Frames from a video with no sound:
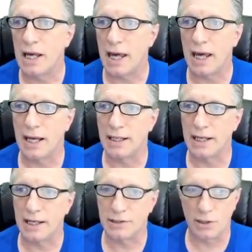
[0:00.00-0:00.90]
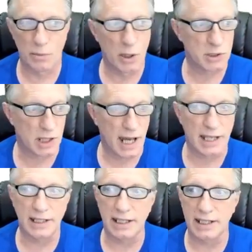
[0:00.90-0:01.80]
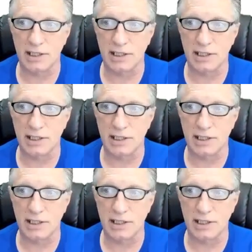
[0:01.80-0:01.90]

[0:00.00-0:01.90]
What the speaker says: and so most likely